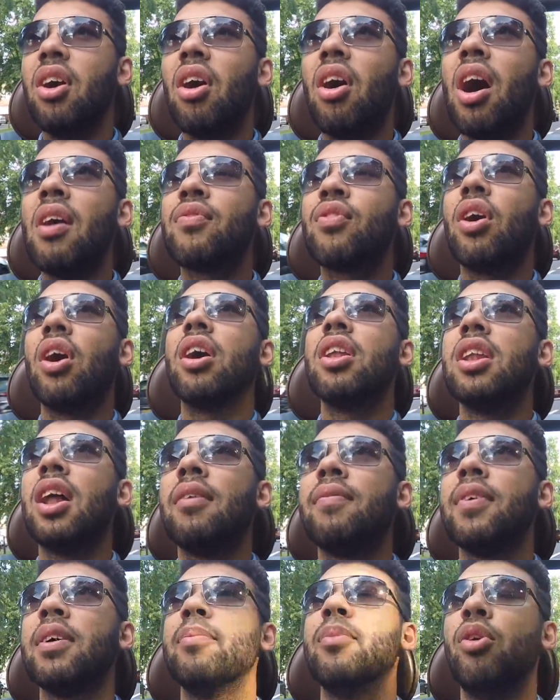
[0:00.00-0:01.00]
I've got a
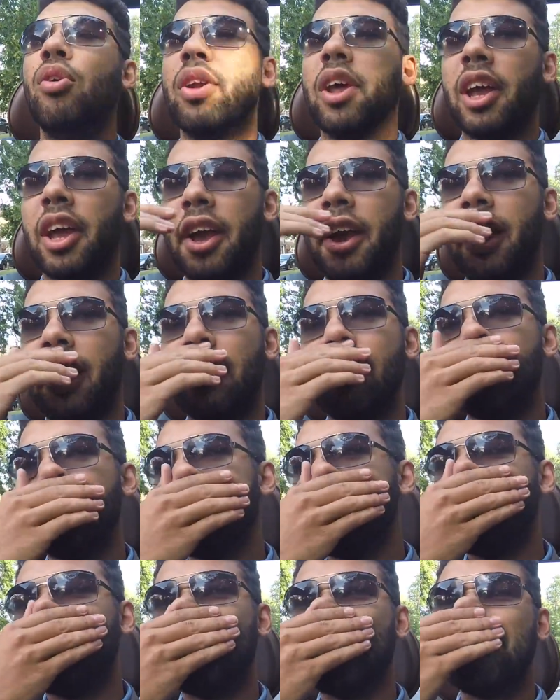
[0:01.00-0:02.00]
lovely morning here.
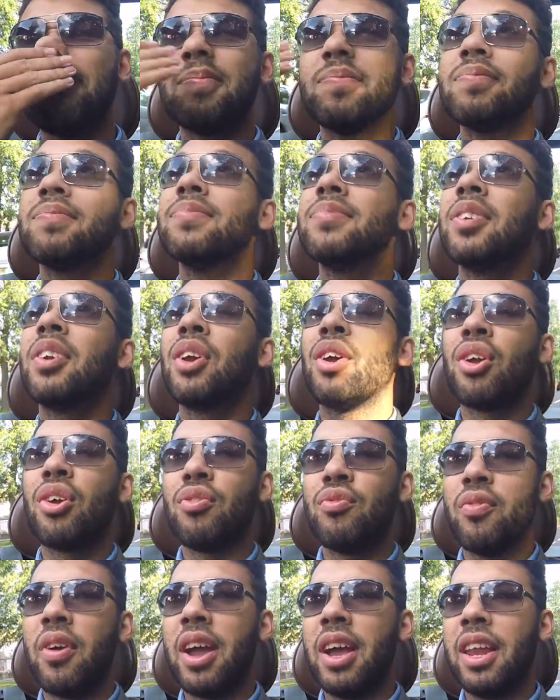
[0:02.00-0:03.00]

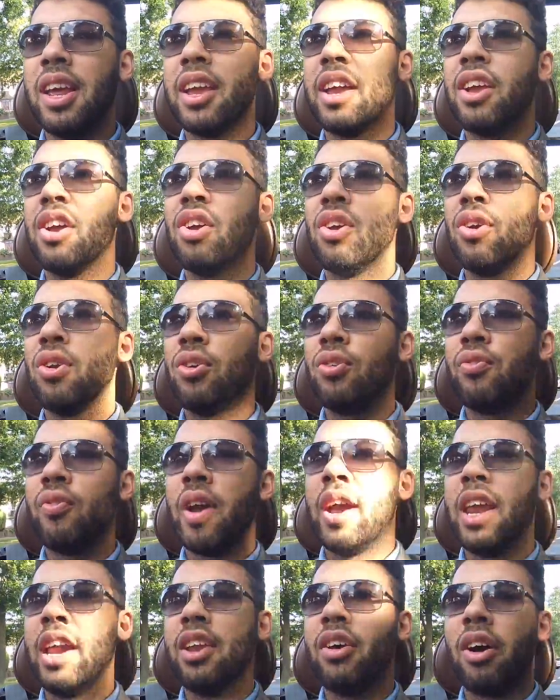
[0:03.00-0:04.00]
Really,
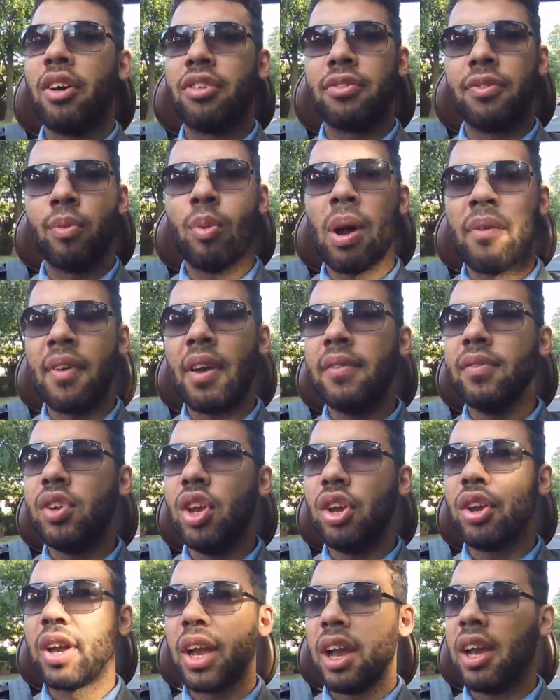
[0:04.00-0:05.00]
really nice. The weather in
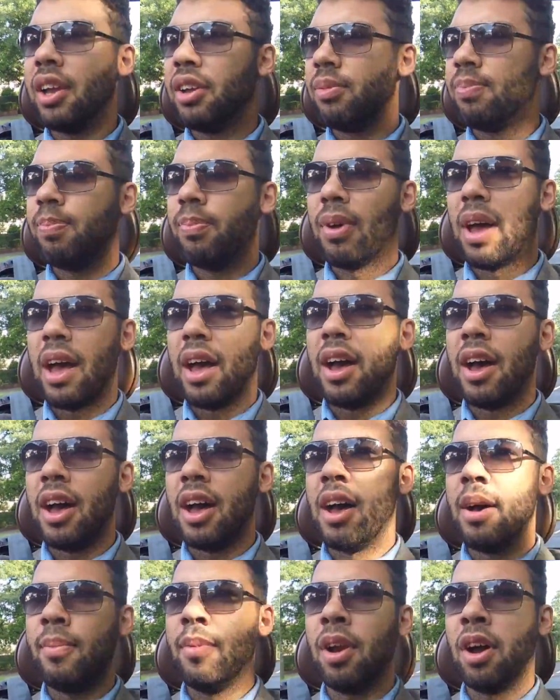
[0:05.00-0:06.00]
the UK
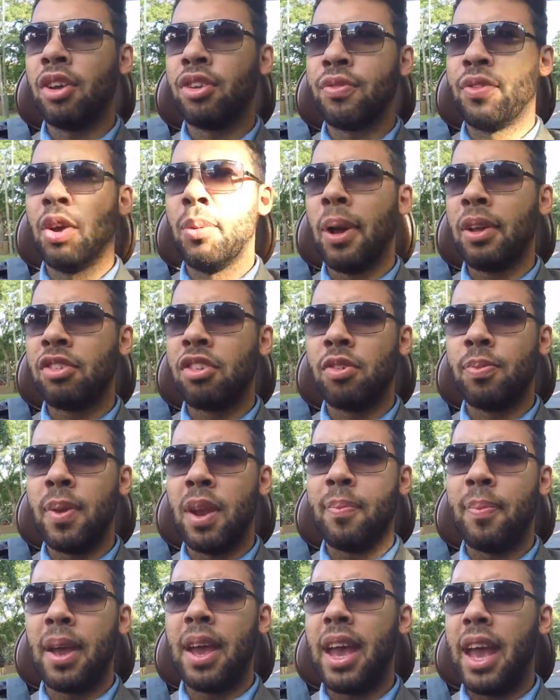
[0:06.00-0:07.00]
last few weeks has been
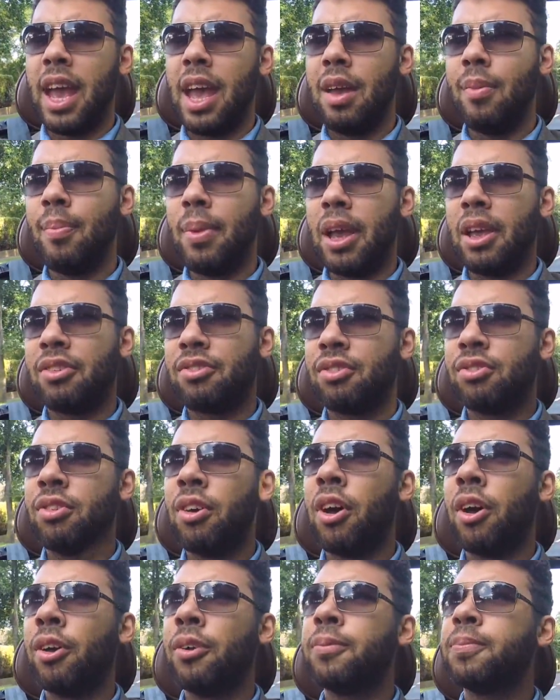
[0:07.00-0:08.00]
a bit hit and miss,
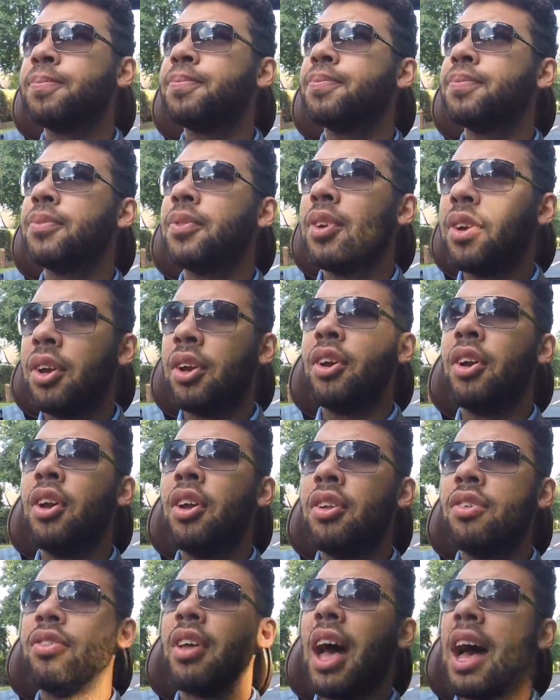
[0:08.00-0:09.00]
so
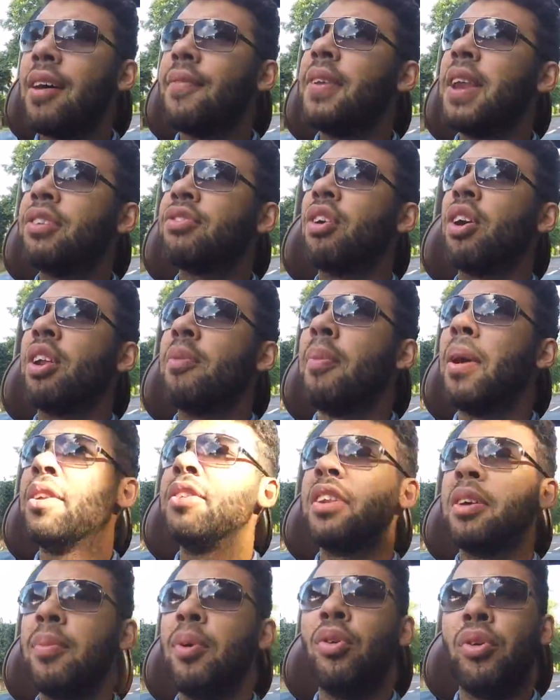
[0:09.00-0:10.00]
to have a listen on a
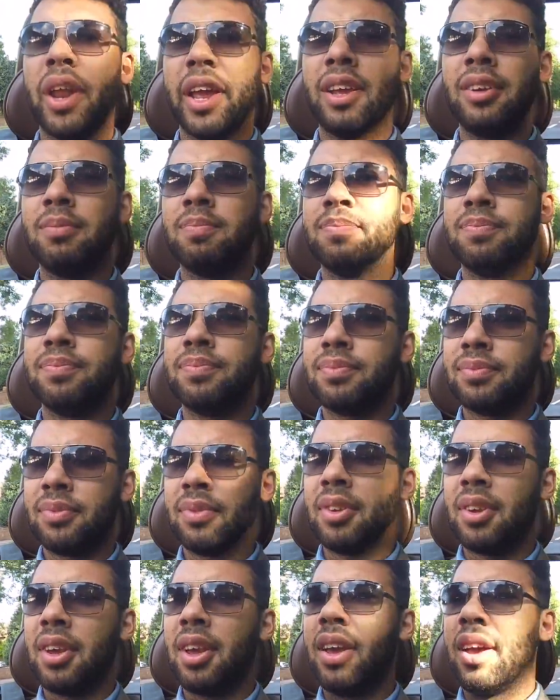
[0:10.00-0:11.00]
Monday morning
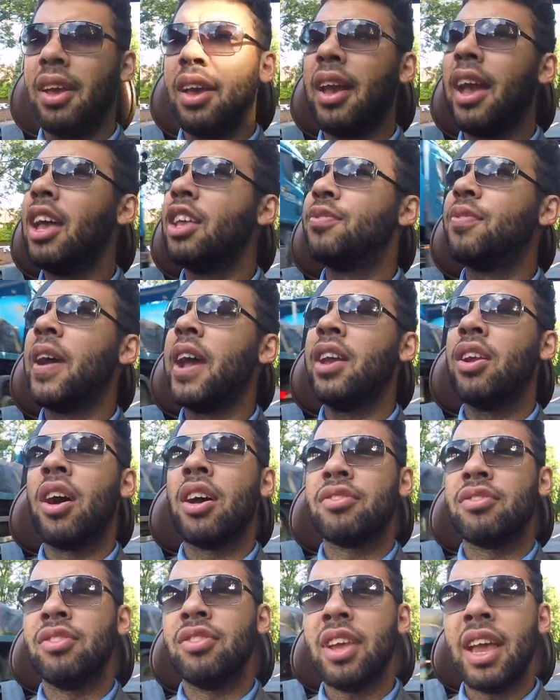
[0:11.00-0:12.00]
is very
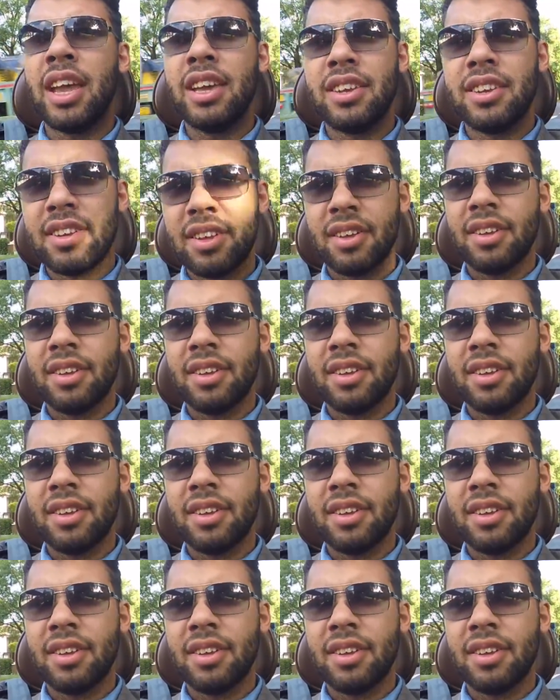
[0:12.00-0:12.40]
nice indeed.